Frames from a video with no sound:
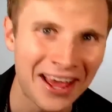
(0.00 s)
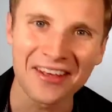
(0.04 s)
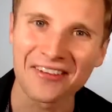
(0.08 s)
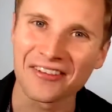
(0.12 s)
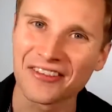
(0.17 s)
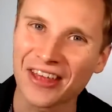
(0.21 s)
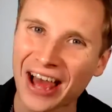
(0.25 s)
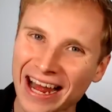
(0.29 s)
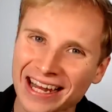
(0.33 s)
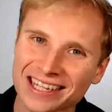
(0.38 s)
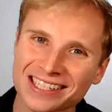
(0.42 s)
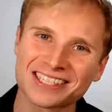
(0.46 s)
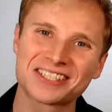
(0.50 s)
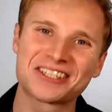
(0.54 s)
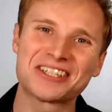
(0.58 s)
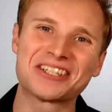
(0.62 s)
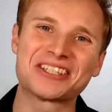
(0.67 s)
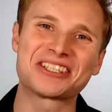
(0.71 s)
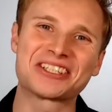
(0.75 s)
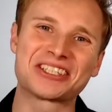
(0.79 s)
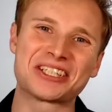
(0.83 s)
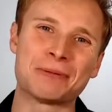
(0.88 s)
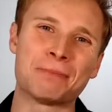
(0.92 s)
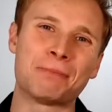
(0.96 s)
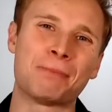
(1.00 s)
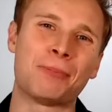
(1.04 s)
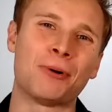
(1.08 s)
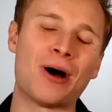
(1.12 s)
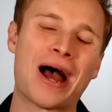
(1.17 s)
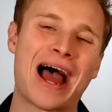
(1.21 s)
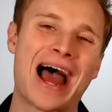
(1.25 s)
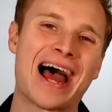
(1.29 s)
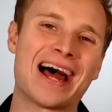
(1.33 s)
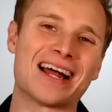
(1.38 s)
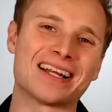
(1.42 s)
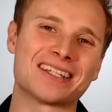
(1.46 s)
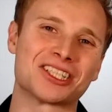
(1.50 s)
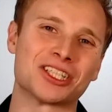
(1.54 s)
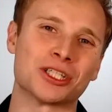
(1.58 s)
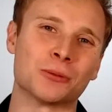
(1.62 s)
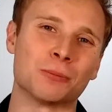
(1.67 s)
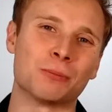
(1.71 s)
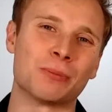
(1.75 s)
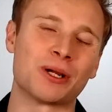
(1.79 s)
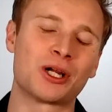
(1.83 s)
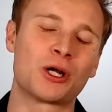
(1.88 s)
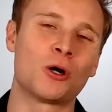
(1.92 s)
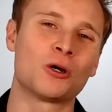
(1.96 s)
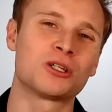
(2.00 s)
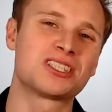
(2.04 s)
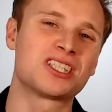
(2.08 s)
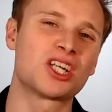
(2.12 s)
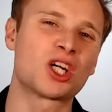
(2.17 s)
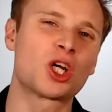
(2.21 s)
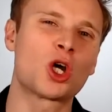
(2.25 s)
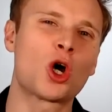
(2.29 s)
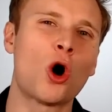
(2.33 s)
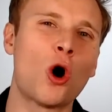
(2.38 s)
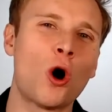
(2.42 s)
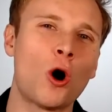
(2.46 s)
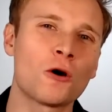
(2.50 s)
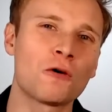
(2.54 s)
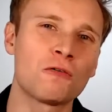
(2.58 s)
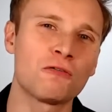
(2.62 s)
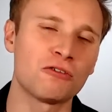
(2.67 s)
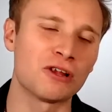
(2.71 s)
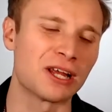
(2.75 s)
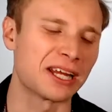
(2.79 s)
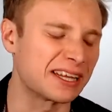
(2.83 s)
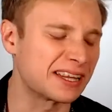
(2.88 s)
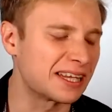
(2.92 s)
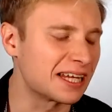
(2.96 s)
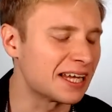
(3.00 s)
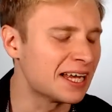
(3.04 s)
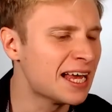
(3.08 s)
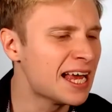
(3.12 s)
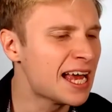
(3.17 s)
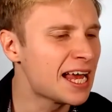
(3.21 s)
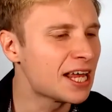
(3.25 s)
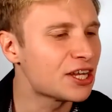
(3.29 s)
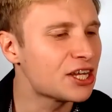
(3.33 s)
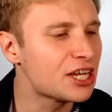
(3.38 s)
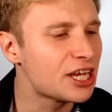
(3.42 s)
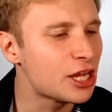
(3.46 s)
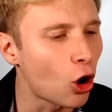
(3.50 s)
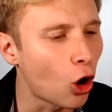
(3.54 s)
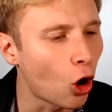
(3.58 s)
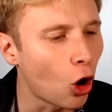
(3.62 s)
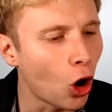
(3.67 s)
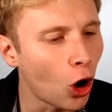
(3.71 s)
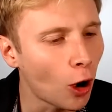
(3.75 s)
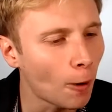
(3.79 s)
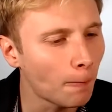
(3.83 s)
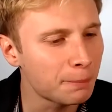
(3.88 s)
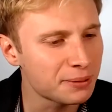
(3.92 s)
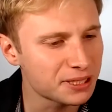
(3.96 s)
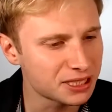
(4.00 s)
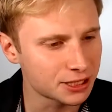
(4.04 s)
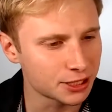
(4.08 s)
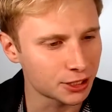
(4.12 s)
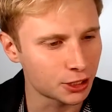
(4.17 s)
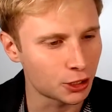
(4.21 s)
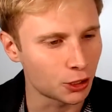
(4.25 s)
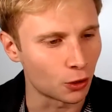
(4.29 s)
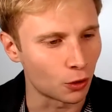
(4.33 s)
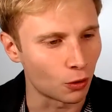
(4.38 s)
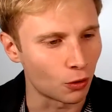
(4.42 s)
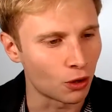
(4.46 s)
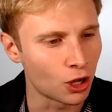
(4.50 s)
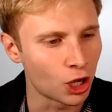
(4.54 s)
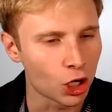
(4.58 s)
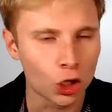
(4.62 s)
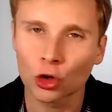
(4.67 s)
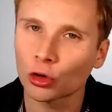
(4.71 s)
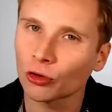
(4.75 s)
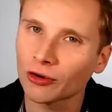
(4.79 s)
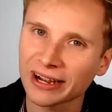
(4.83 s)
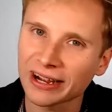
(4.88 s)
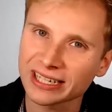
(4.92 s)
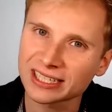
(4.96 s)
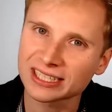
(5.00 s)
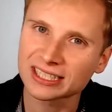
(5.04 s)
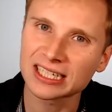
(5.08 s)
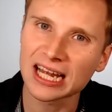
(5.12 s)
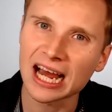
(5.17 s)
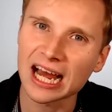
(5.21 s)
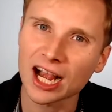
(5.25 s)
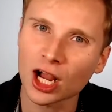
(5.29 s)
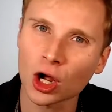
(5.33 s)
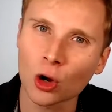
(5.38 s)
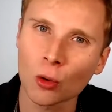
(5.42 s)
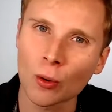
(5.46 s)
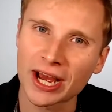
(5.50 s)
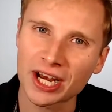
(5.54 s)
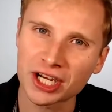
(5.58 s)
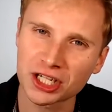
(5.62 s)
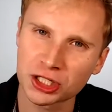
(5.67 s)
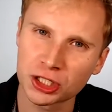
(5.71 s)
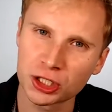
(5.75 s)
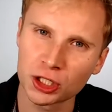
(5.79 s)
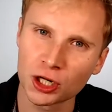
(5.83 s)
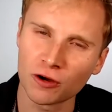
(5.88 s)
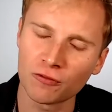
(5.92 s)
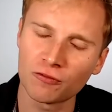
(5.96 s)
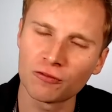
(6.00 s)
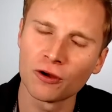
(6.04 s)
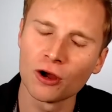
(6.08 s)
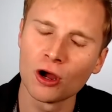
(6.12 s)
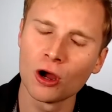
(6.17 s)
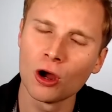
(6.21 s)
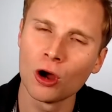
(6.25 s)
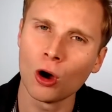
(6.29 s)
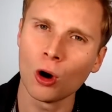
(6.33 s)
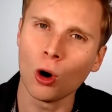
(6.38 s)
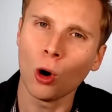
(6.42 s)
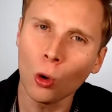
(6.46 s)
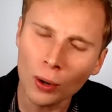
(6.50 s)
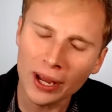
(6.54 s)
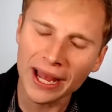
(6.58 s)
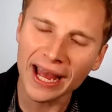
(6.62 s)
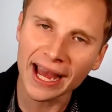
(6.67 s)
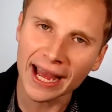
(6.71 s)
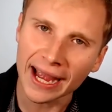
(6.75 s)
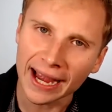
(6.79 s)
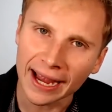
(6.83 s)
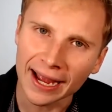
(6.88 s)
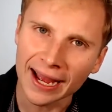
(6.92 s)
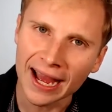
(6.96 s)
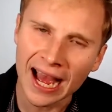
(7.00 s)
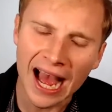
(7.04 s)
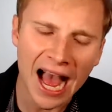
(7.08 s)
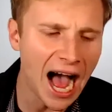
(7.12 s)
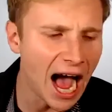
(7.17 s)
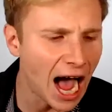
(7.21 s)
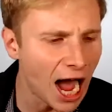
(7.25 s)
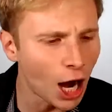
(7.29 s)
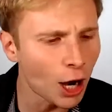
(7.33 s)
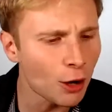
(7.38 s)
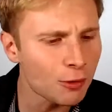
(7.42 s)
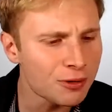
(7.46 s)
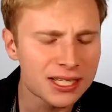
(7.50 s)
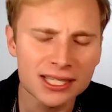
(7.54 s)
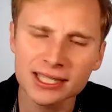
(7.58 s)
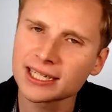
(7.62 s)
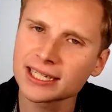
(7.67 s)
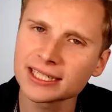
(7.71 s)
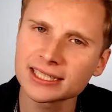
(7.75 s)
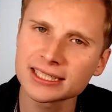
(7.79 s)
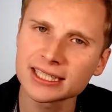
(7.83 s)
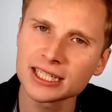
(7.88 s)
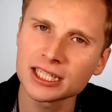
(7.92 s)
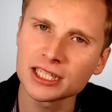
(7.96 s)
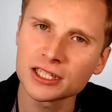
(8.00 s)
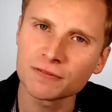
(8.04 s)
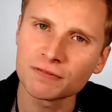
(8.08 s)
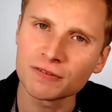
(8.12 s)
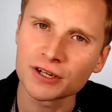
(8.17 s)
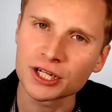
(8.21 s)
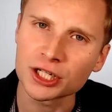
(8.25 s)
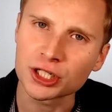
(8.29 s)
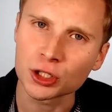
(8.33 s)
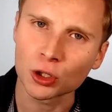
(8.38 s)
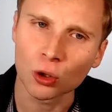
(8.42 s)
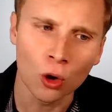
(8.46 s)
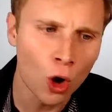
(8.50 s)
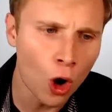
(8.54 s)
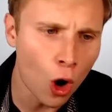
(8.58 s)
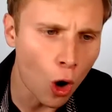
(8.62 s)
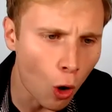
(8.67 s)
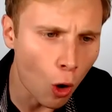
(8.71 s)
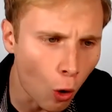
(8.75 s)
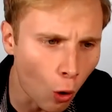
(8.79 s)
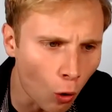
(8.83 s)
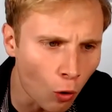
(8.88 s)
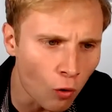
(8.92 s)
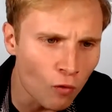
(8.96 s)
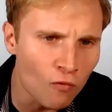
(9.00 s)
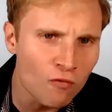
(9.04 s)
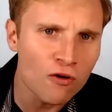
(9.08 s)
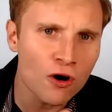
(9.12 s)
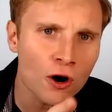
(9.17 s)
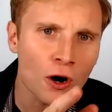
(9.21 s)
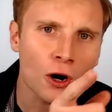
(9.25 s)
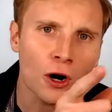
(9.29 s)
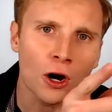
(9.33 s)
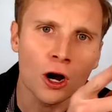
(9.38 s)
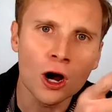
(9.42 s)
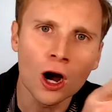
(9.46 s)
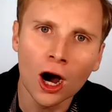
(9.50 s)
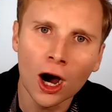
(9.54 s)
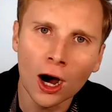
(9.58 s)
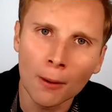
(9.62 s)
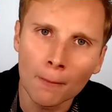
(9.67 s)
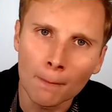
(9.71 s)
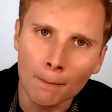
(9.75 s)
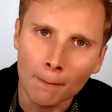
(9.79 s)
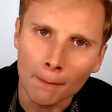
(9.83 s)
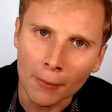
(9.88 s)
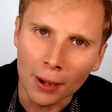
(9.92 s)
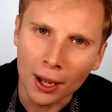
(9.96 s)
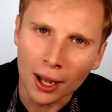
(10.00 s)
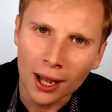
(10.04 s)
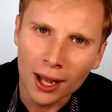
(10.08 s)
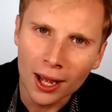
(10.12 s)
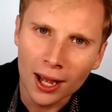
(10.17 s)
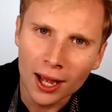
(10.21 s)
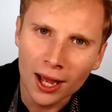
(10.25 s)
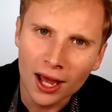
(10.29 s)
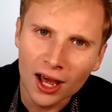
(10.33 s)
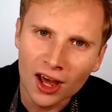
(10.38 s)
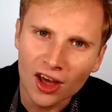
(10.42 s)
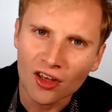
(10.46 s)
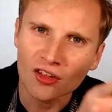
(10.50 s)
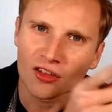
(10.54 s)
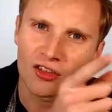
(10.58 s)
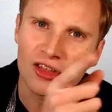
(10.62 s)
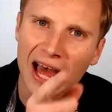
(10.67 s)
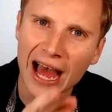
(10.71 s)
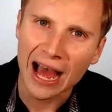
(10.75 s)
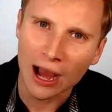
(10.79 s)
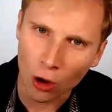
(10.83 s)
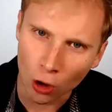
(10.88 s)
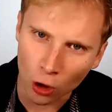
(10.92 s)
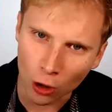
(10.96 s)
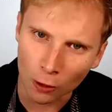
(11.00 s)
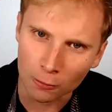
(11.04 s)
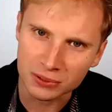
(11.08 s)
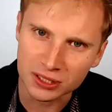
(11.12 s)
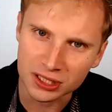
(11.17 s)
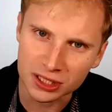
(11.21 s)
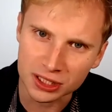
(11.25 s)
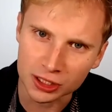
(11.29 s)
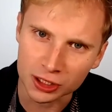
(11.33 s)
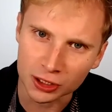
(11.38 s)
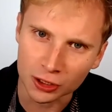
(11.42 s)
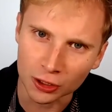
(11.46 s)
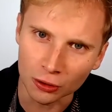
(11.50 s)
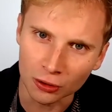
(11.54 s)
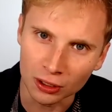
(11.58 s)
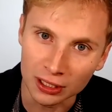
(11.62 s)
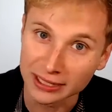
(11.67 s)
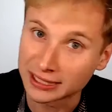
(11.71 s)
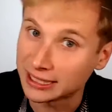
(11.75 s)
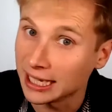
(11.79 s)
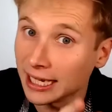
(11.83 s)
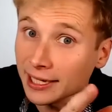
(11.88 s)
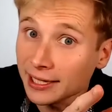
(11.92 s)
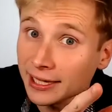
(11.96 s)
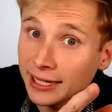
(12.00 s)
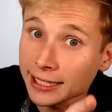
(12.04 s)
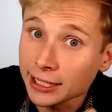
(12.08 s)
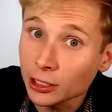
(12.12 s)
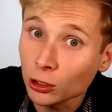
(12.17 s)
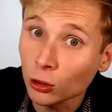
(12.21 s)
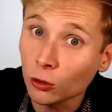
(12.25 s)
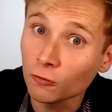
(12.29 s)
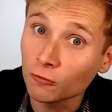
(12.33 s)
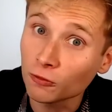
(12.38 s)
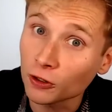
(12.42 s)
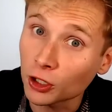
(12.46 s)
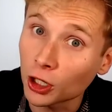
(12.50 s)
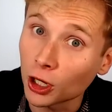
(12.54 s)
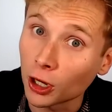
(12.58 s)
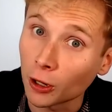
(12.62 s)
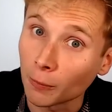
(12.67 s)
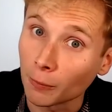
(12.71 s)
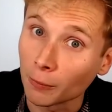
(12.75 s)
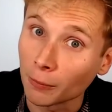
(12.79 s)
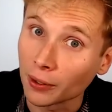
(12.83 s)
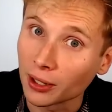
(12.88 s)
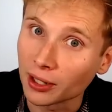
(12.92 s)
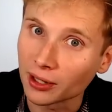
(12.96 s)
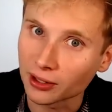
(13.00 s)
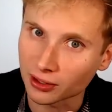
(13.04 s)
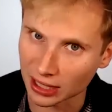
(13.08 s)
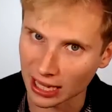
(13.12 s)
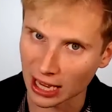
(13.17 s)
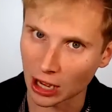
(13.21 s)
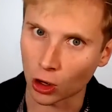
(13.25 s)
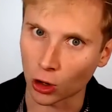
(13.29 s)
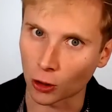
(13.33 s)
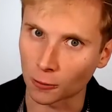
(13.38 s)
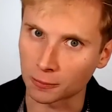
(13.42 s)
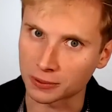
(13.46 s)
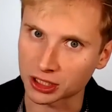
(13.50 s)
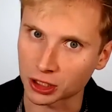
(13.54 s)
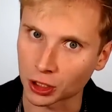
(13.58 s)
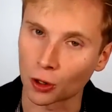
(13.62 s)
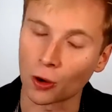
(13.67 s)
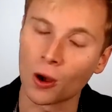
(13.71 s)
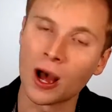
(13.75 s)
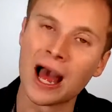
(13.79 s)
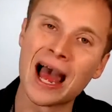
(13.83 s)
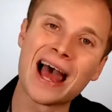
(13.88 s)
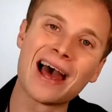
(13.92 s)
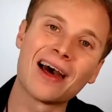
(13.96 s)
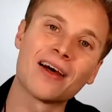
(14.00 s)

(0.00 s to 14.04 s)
That's the simple answer, because the conflict, the obstacle, creates that question of, okay, how did this individual overcome that obstacle? Did they overcome that obstacle?